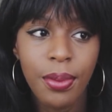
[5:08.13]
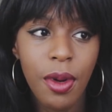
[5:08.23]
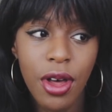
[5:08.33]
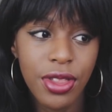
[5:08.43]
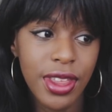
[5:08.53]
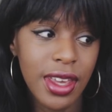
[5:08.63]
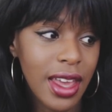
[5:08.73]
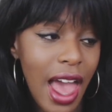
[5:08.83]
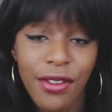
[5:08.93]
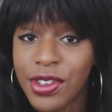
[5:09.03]
but
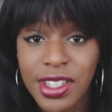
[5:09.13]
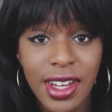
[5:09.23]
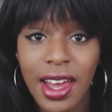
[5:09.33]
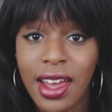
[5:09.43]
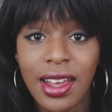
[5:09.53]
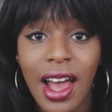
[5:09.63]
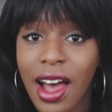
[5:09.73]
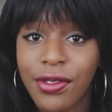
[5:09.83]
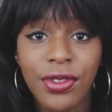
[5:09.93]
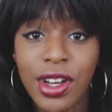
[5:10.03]
the everyday,
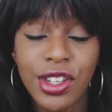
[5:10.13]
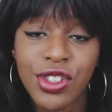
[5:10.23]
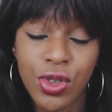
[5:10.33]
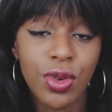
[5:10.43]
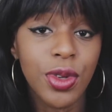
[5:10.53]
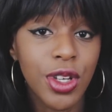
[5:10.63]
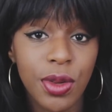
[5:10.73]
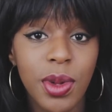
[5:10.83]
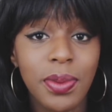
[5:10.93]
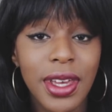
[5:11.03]
average, normal
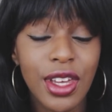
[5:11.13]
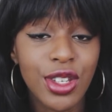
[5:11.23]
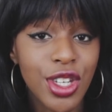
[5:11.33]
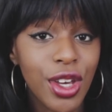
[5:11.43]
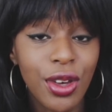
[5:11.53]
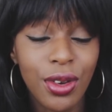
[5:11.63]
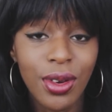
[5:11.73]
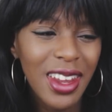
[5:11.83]
human being too.